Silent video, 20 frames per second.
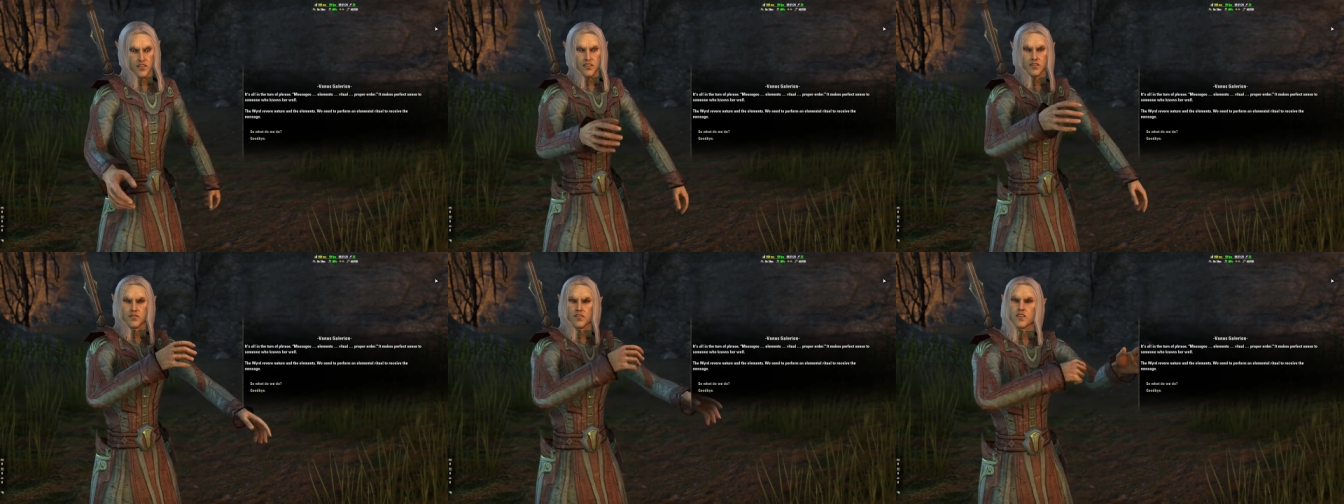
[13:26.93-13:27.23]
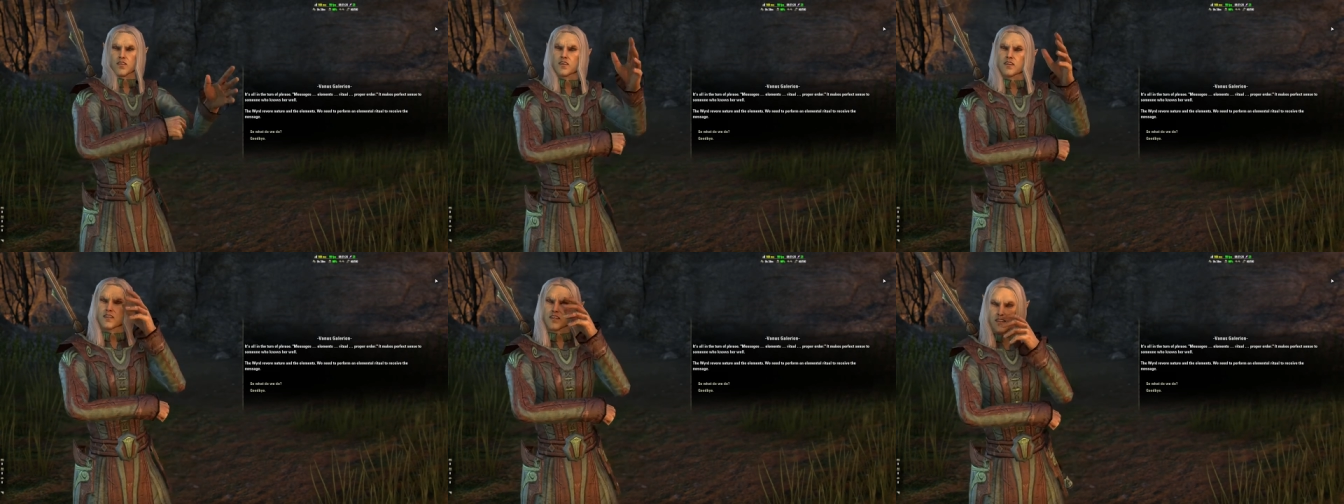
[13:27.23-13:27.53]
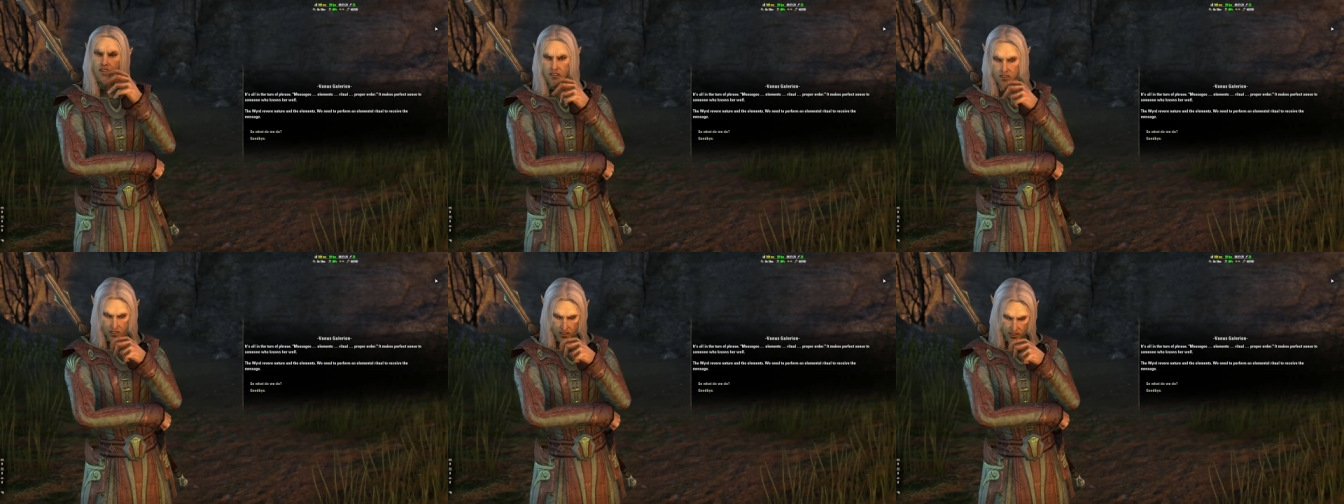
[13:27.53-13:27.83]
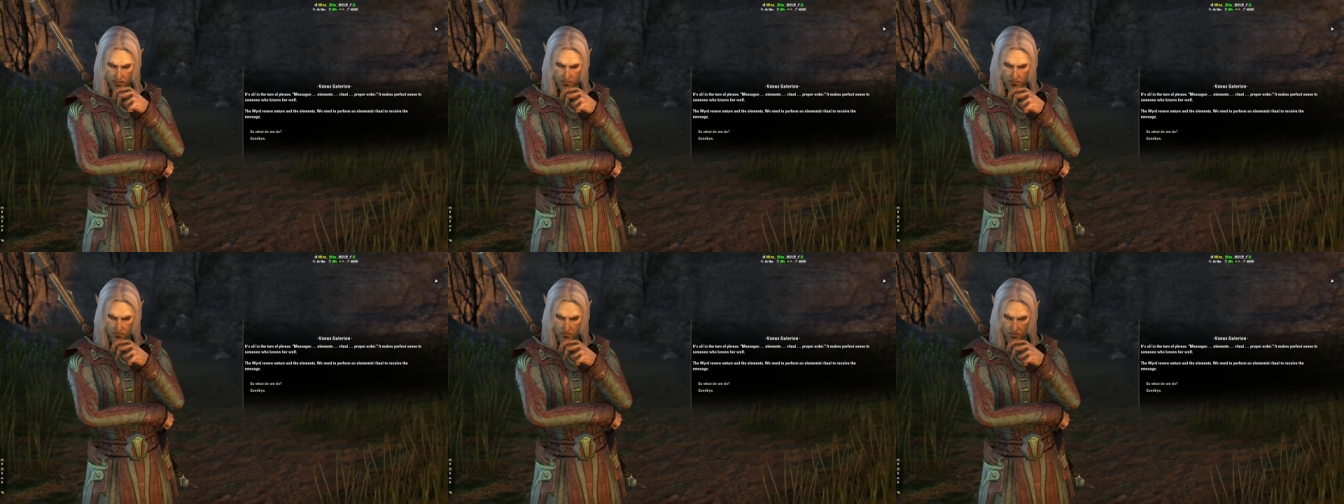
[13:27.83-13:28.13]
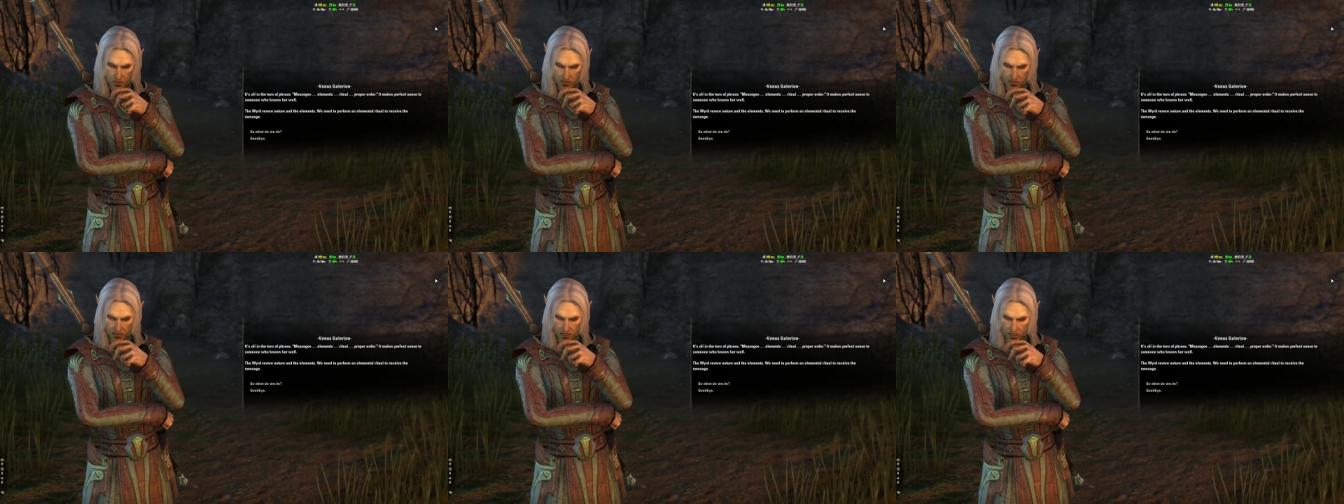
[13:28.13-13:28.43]
It's all in the turn of
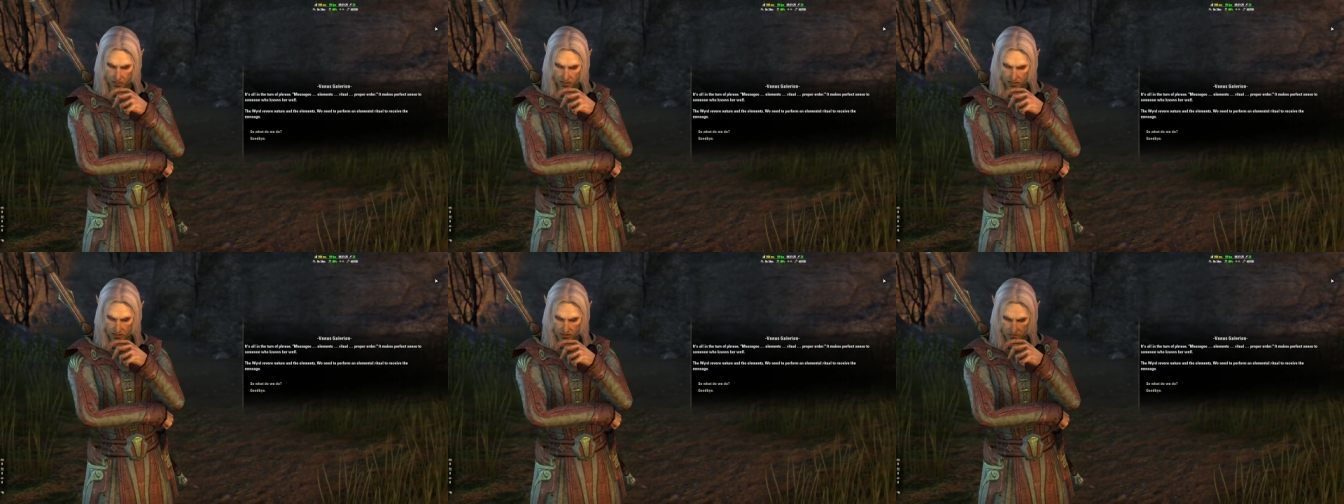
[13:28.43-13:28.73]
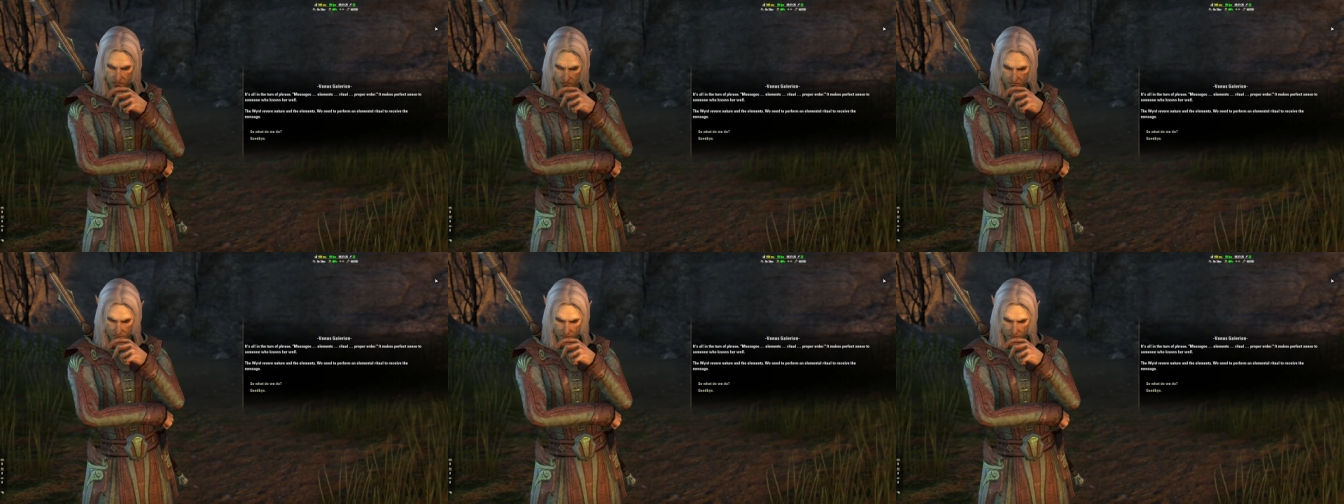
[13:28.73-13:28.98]
phrase.